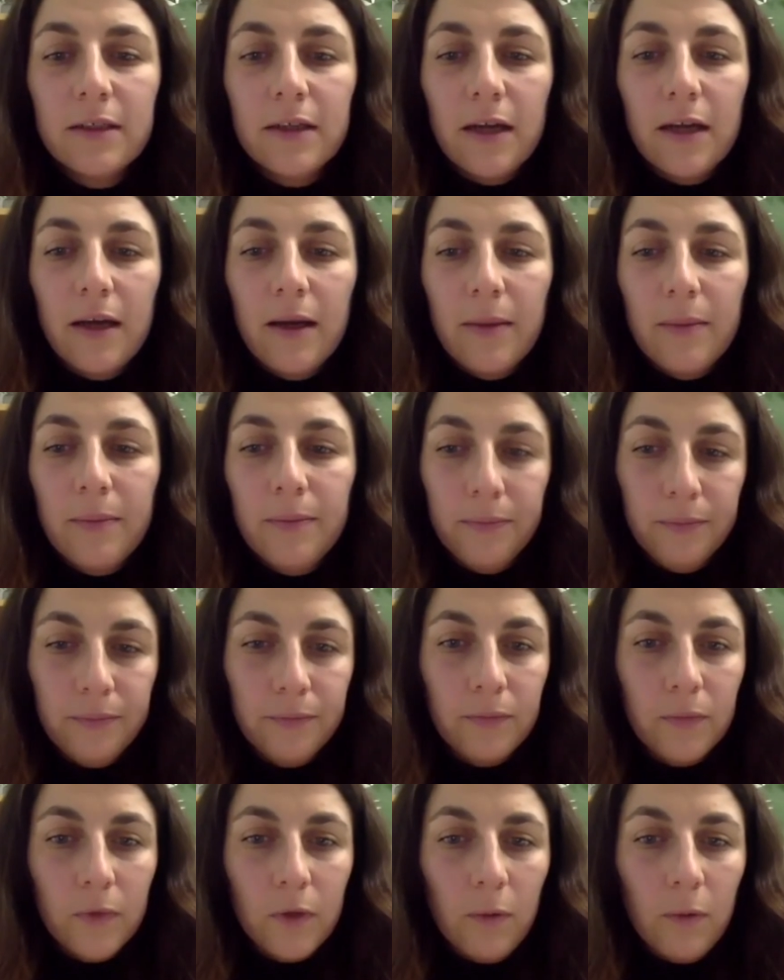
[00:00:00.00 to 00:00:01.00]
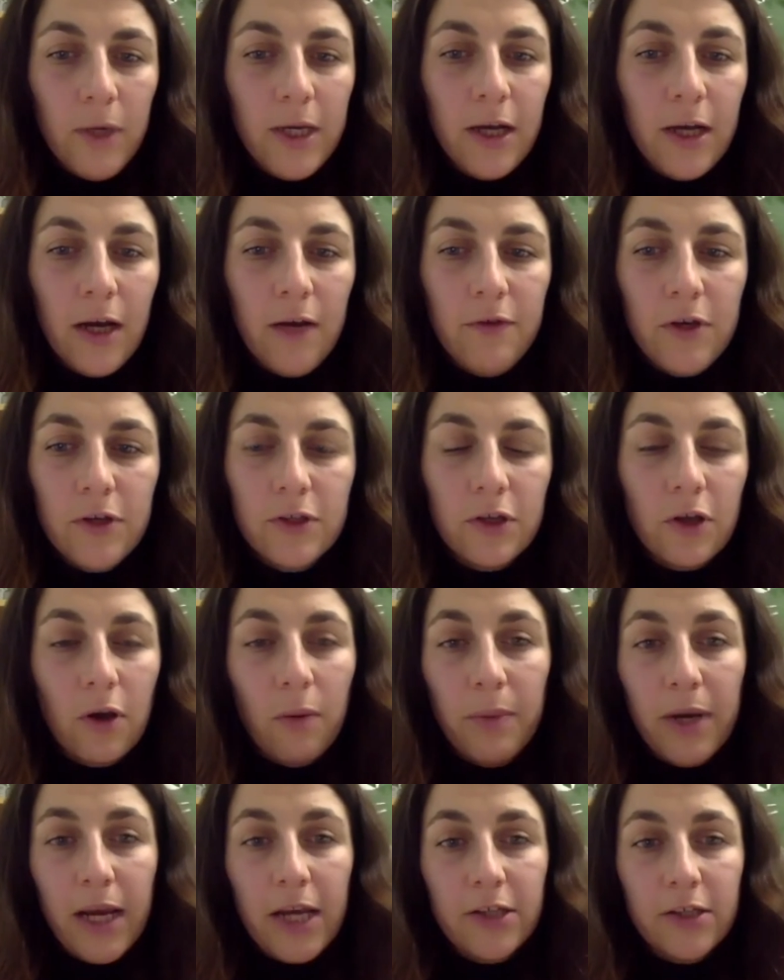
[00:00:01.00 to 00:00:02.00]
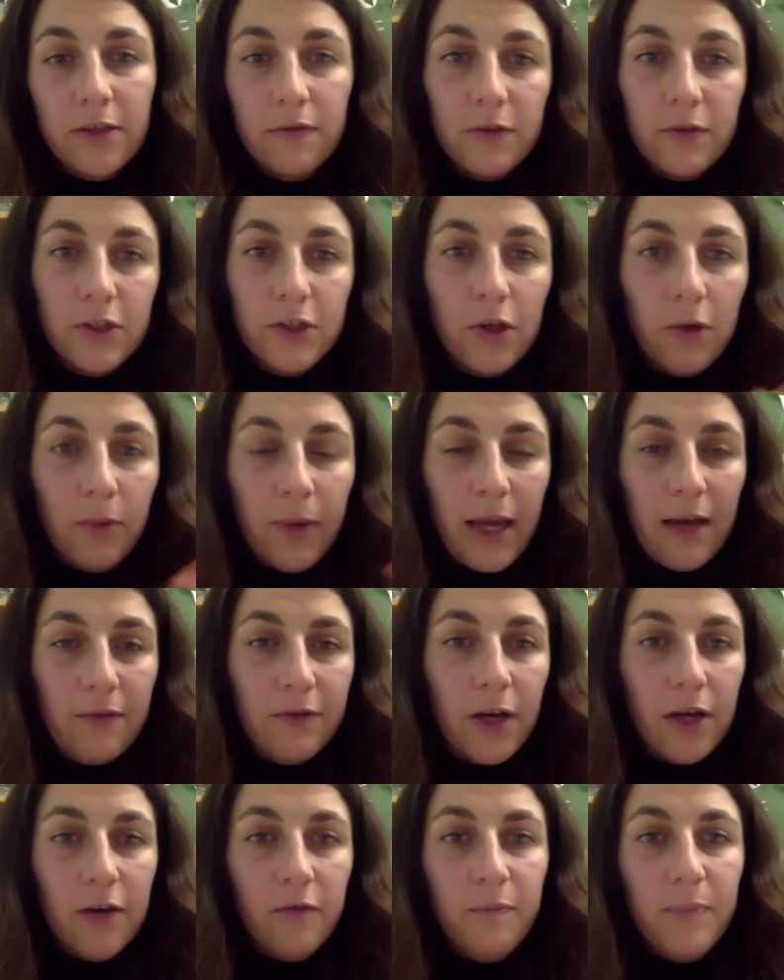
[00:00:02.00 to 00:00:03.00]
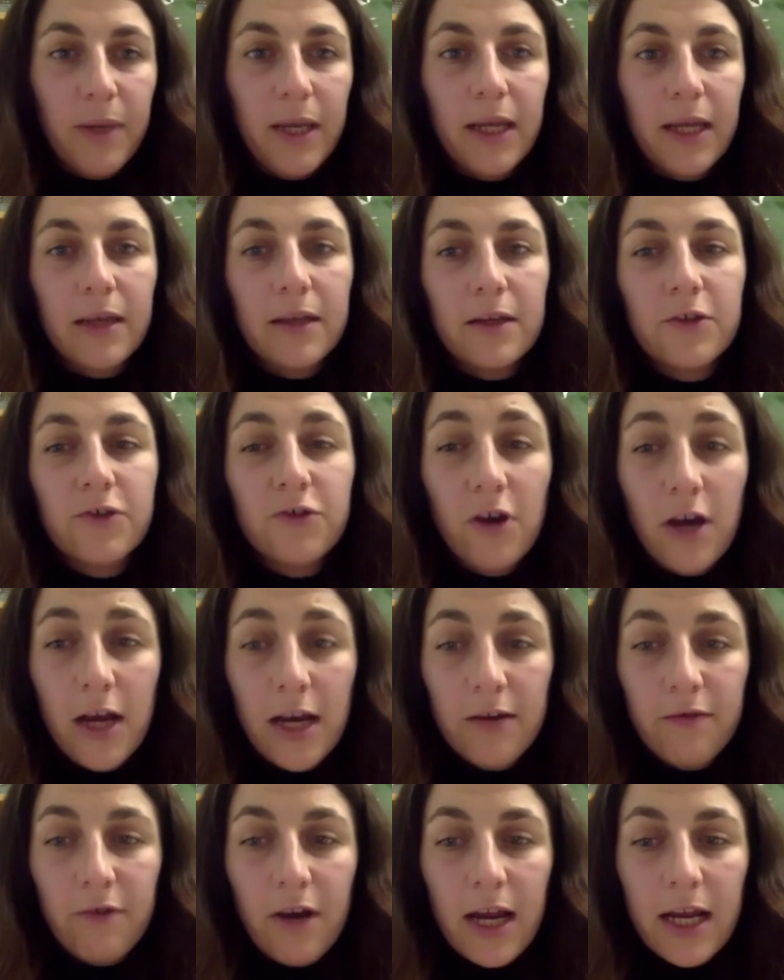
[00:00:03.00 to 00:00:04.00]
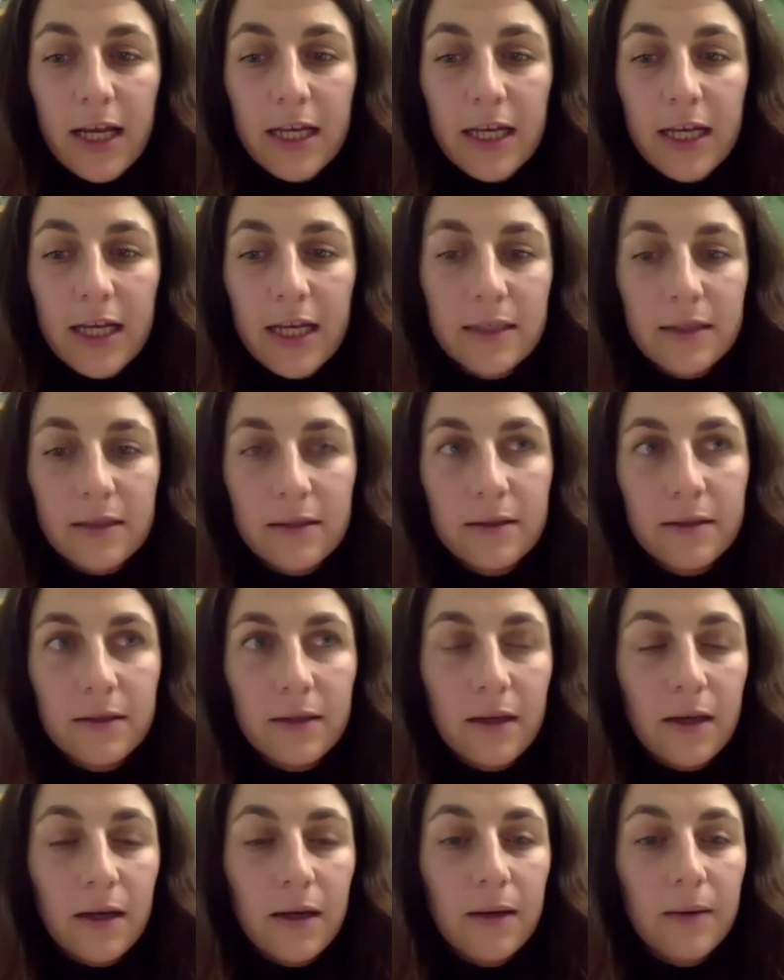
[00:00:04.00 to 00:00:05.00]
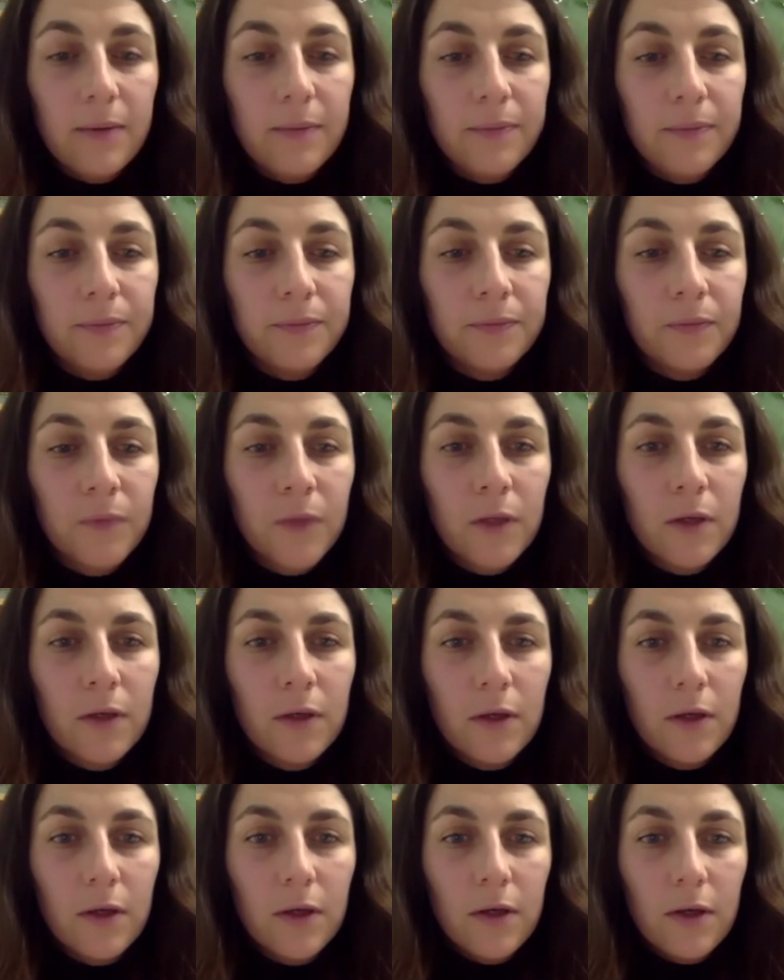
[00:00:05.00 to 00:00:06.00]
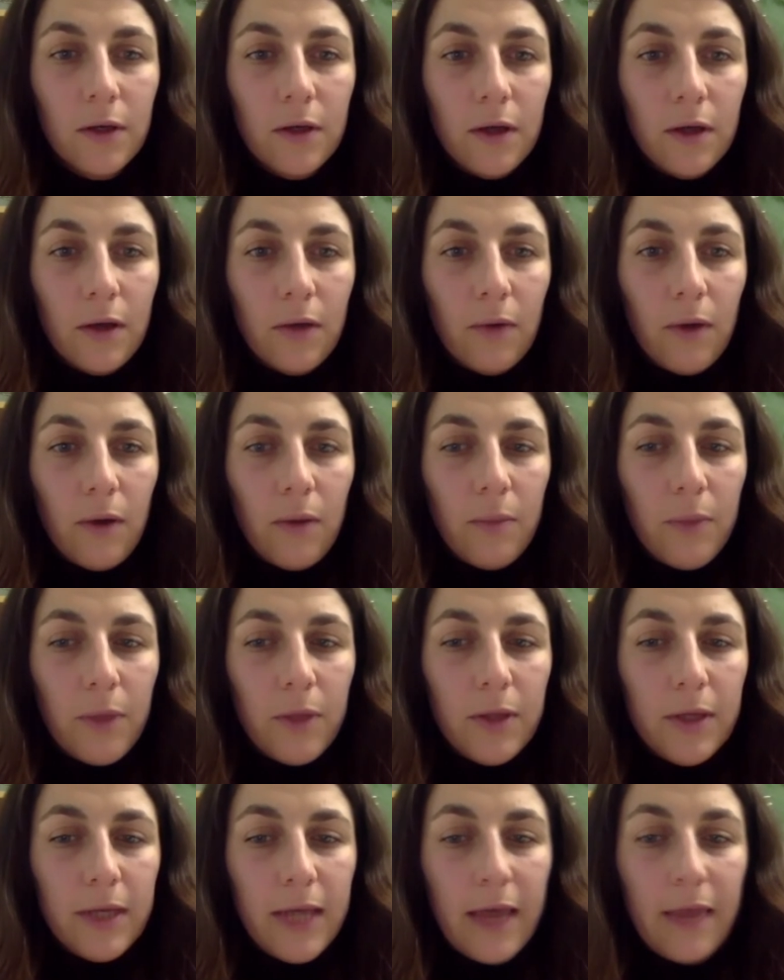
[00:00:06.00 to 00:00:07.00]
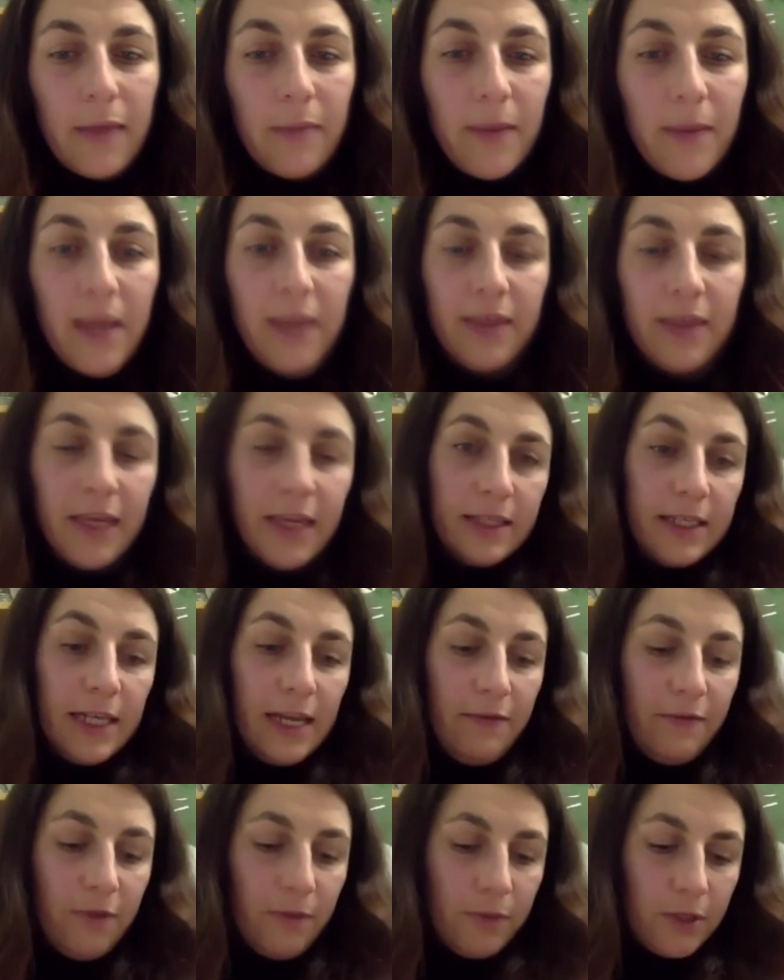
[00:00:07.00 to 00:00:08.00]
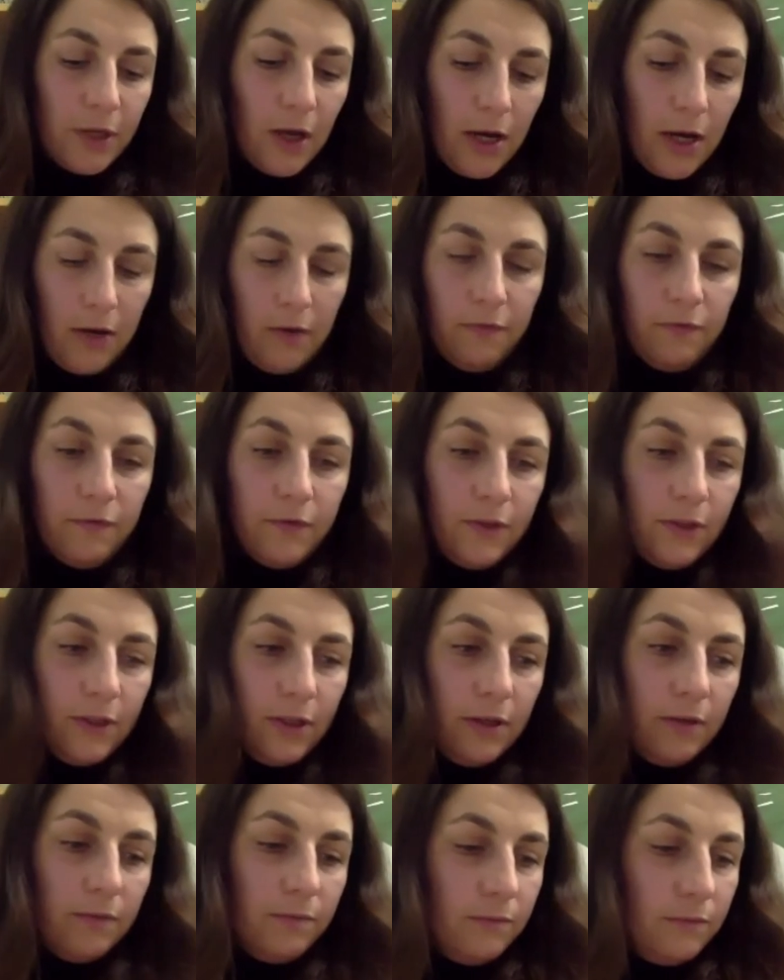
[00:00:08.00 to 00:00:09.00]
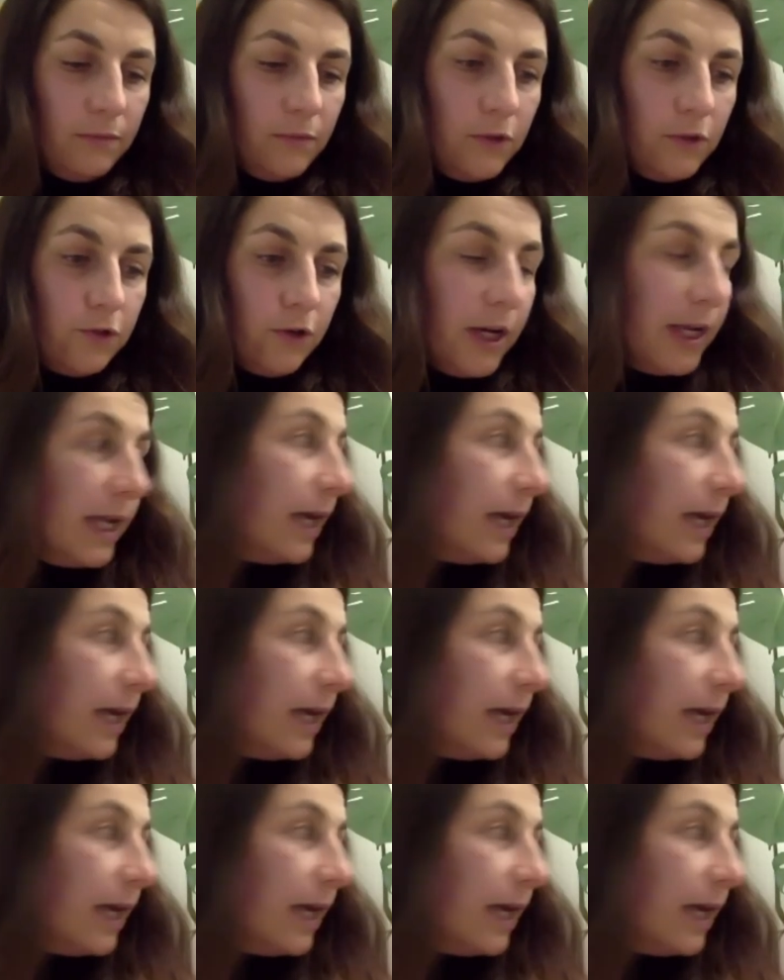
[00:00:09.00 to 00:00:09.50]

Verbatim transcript: Um, we kind of use a combination of the two. We have kind of big drying racks um, but the, yeah the main thing is leave them to kind of to dry